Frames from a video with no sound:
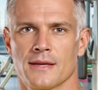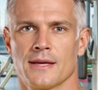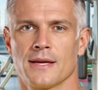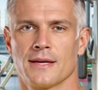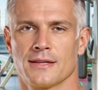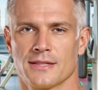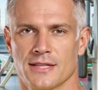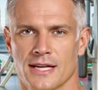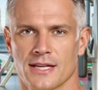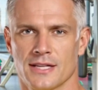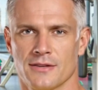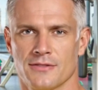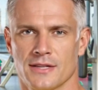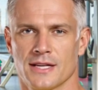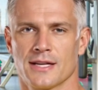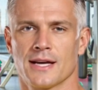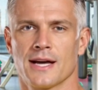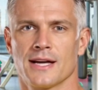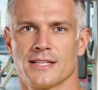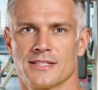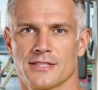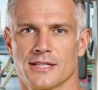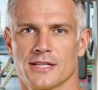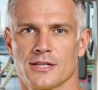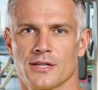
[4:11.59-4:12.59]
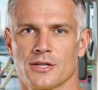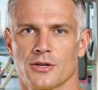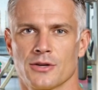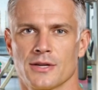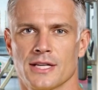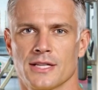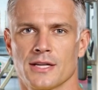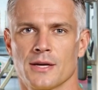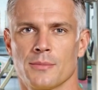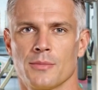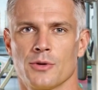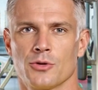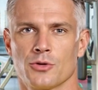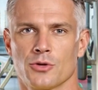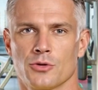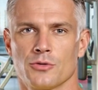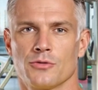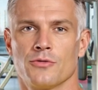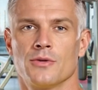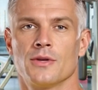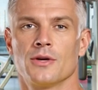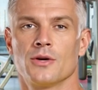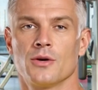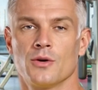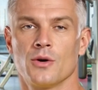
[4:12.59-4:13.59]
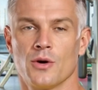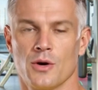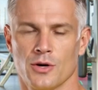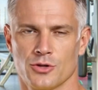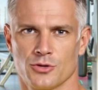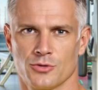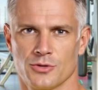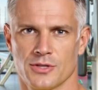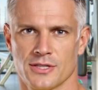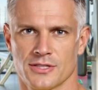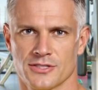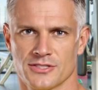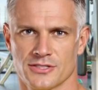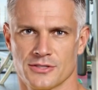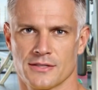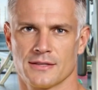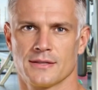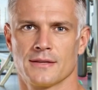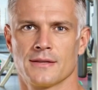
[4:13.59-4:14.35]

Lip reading: Think of it as the cleanup crew for your arteries.